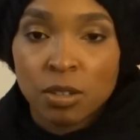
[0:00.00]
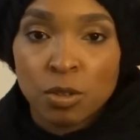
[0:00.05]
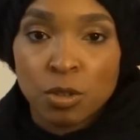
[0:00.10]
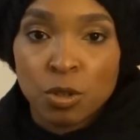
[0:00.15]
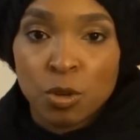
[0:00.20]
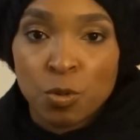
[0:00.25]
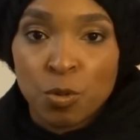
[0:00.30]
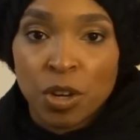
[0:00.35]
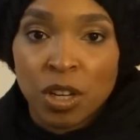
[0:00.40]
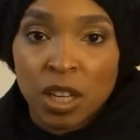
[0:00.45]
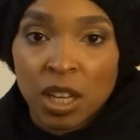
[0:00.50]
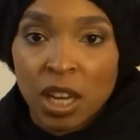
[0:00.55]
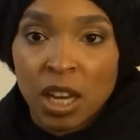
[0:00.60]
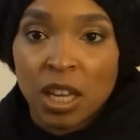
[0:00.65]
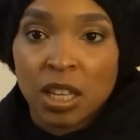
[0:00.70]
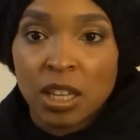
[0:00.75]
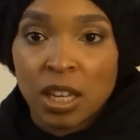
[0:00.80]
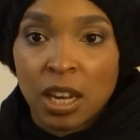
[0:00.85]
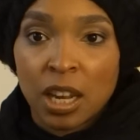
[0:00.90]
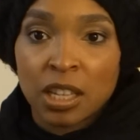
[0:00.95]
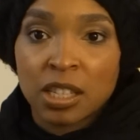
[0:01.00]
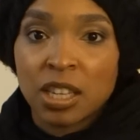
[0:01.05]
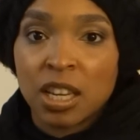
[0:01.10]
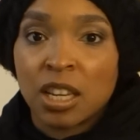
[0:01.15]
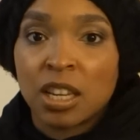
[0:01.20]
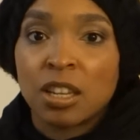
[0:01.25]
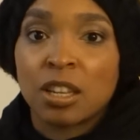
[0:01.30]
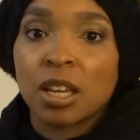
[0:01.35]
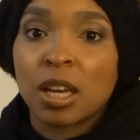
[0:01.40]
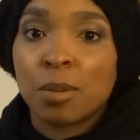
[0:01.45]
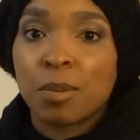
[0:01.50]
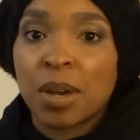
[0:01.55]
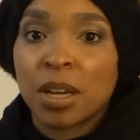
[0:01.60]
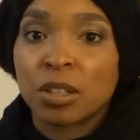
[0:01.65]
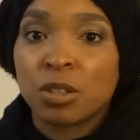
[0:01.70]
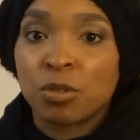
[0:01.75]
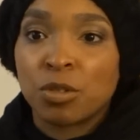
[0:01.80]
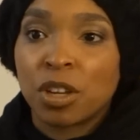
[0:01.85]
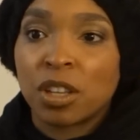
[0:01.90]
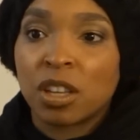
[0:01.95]
You do one hand, the next hand, and you come back
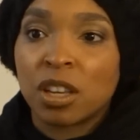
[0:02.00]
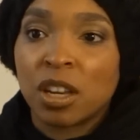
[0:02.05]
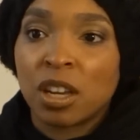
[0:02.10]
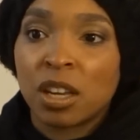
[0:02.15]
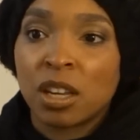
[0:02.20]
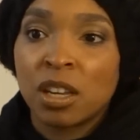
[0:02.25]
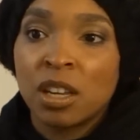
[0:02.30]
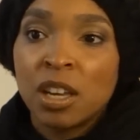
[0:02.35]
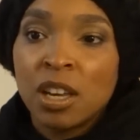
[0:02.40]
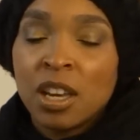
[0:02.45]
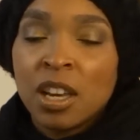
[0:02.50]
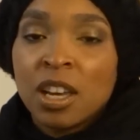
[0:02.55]
and do the other hand.